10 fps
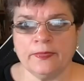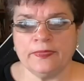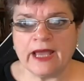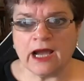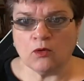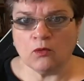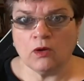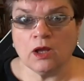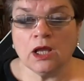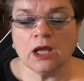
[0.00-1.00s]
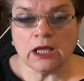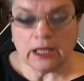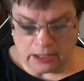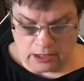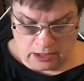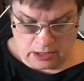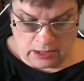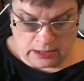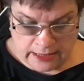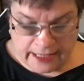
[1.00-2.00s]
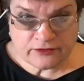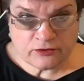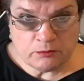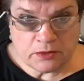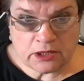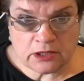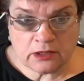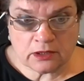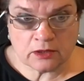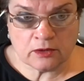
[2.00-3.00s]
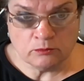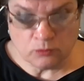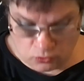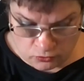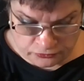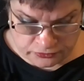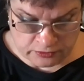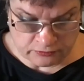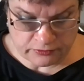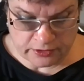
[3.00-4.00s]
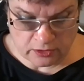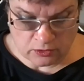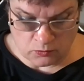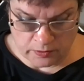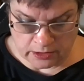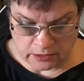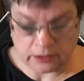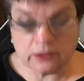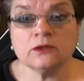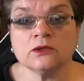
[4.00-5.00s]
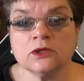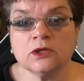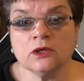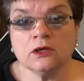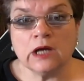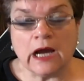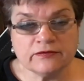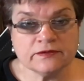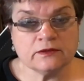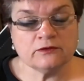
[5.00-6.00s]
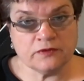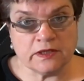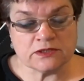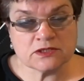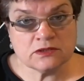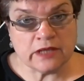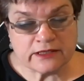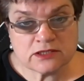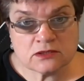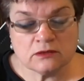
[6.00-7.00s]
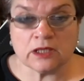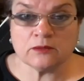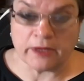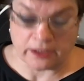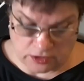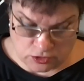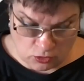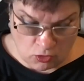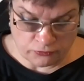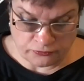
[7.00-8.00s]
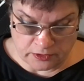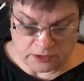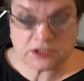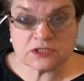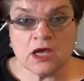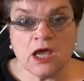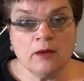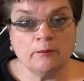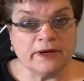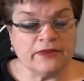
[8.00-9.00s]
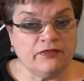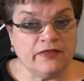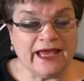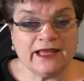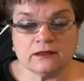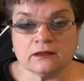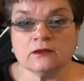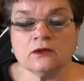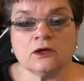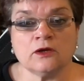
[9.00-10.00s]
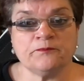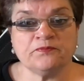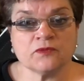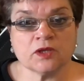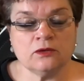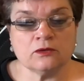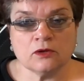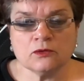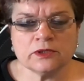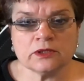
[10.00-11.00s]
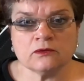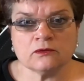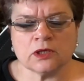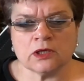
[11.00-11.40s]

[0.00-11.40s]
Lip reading: Now, let me move very quickly after the fees. Yes, Nutmeg is low fees, but then you know that